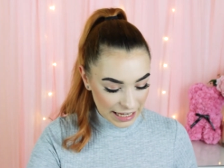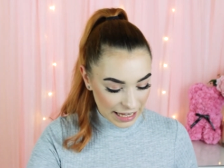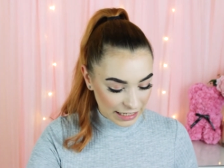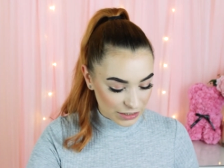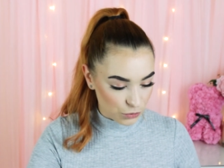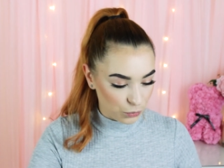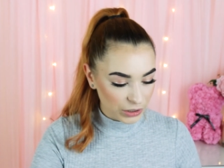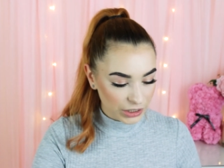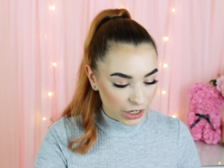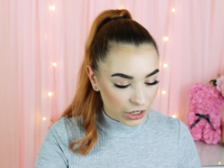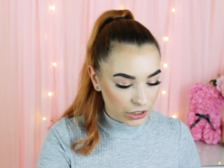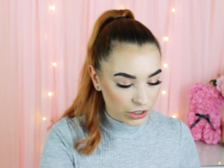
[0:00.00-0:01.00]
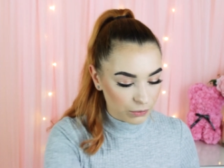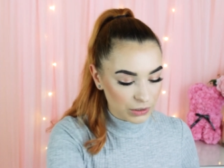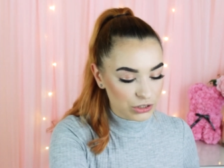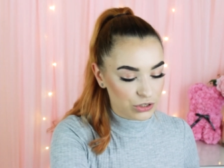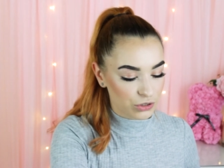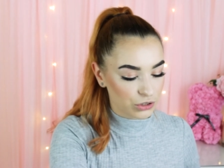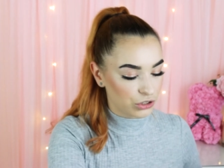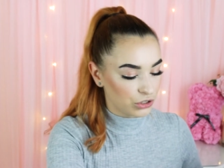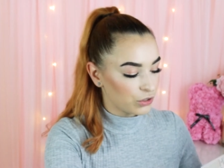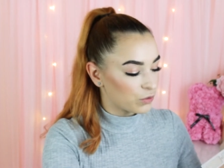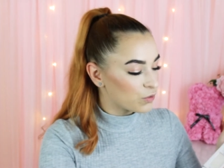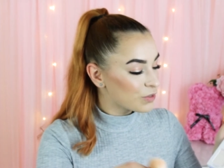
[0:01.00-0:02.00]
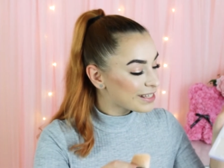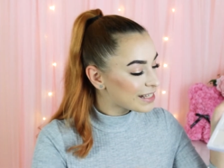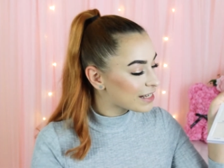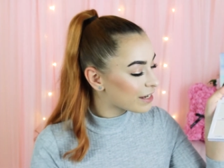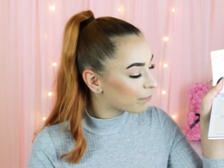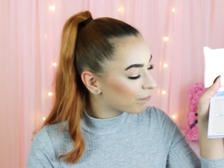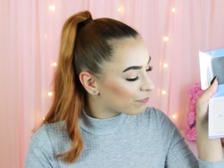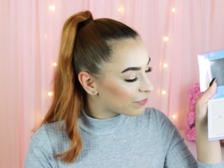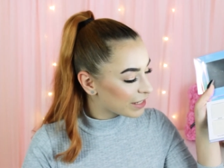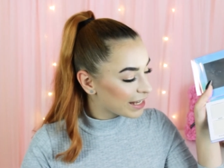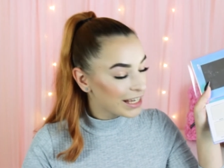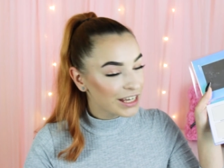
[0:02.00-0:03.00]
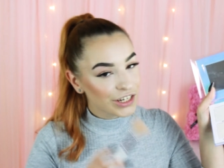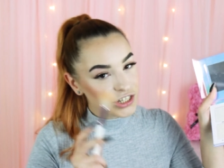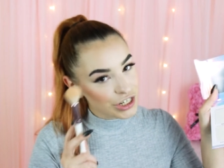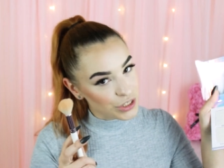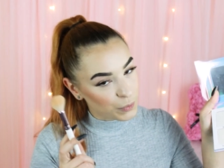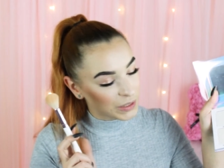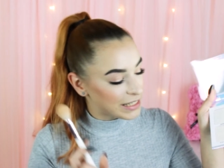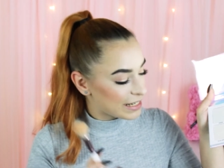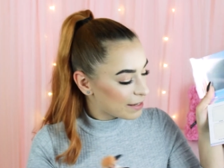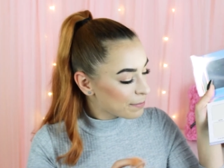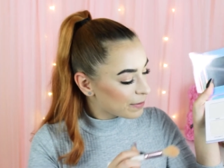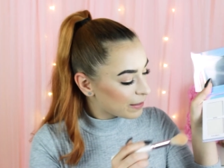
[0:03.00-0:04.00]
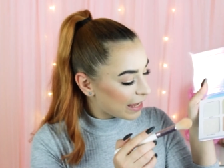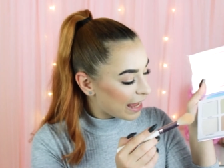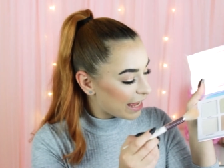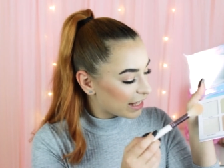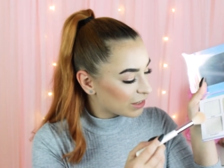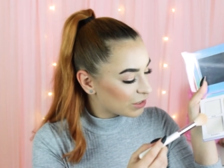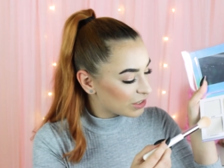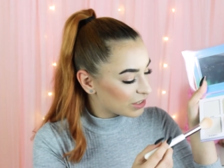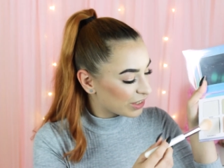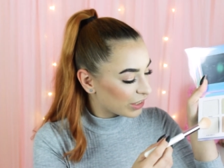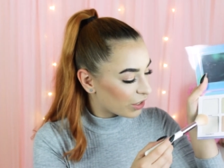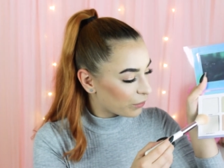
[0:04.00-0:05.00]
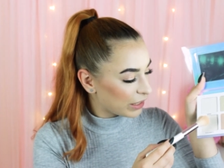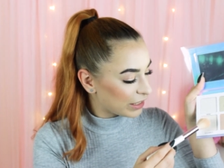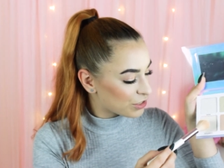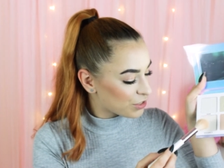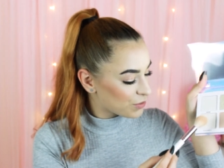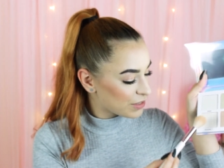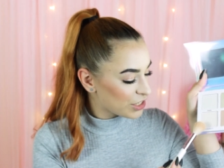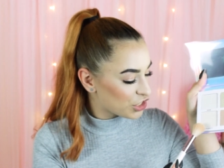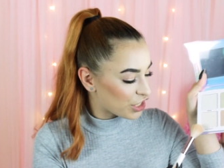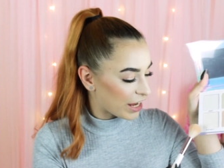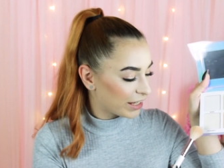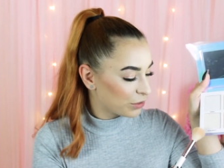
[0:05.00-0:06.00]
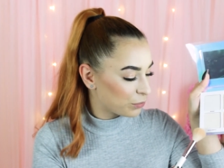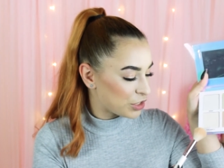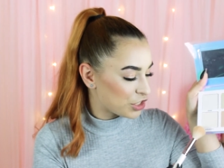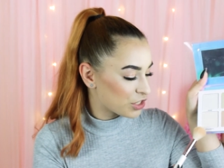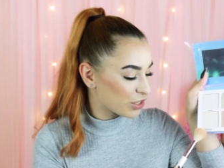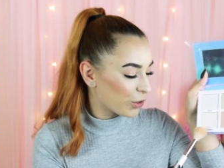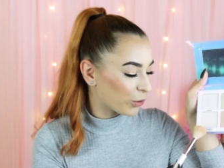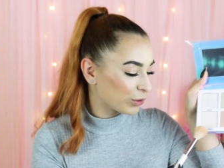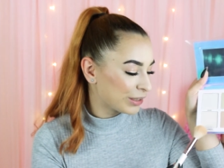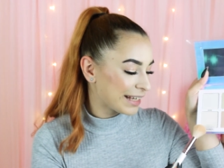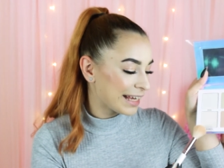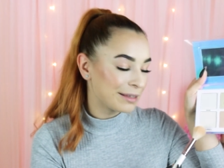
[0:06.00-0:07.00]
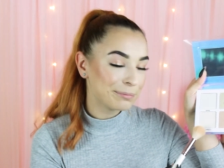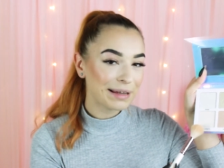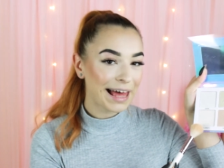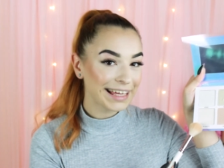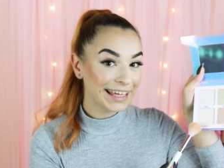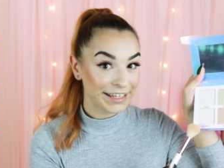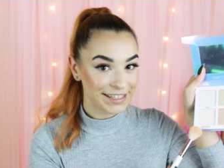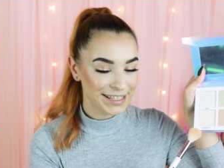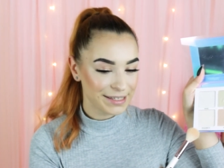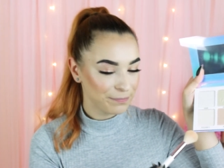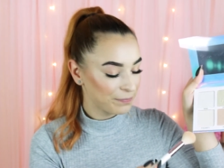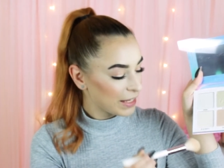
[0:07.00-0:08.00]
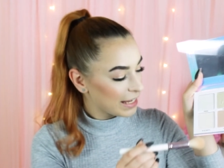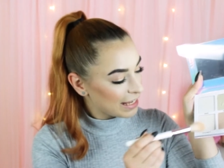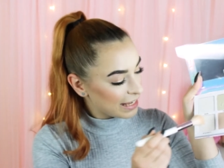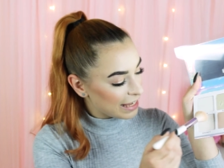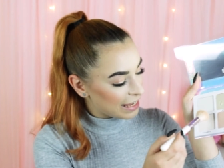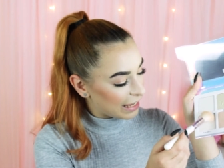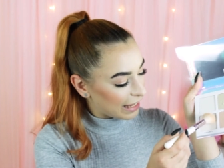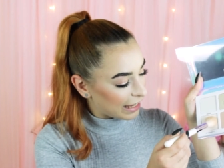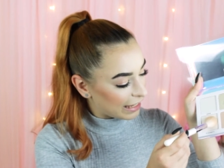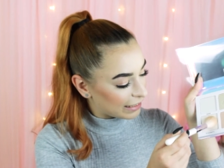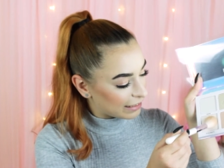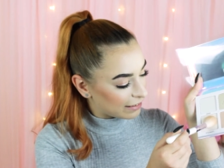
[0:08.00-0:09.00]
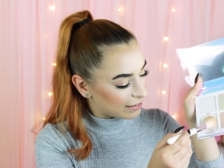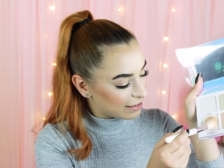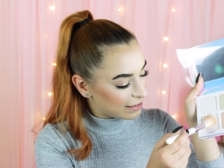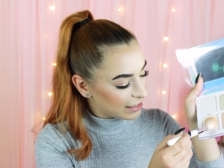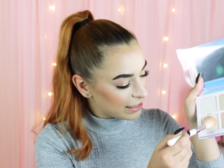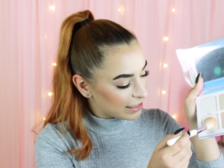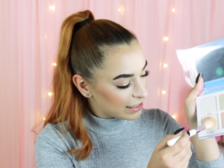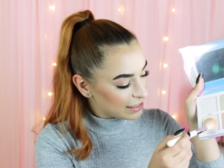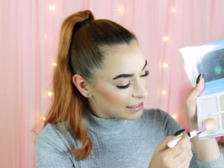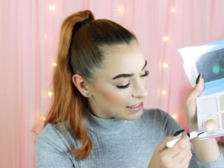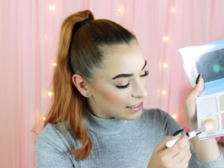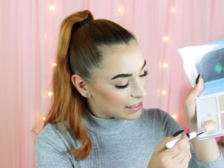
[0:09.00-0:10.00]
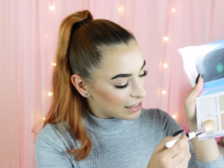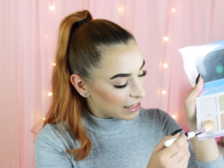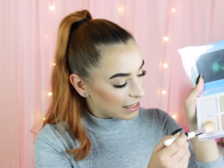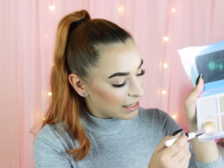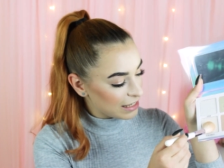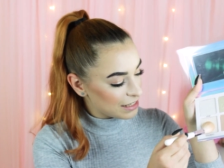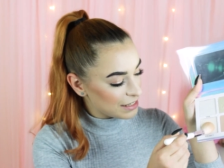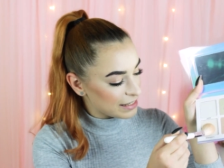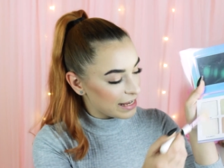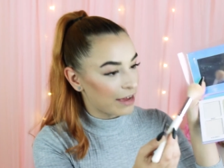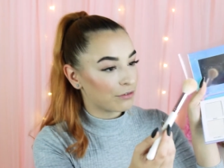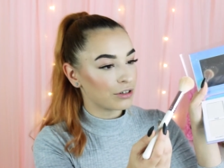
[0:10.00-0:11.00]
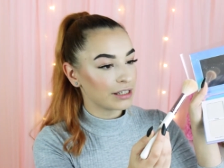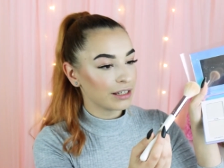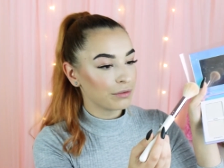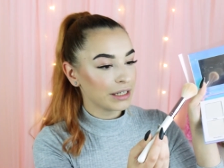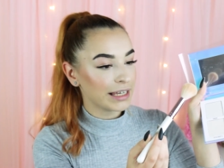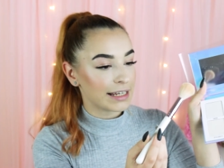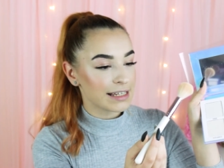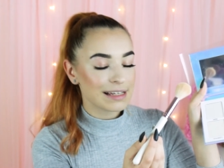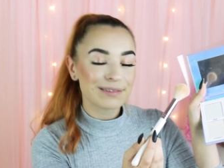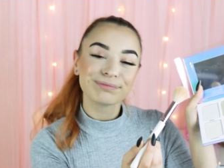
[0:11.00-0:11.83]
and we are going to use just one dip and go into this shade, which is called In Blankets. And this is everything we get.